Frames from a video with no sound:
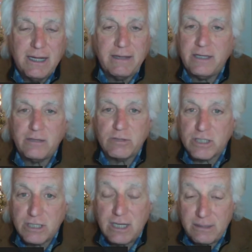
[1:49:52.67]
And there
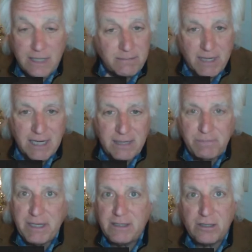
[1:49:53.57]
was, in my
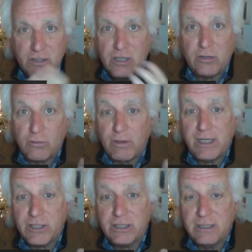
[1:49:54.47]
opinion, there's no
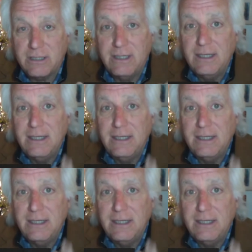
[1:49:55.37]
question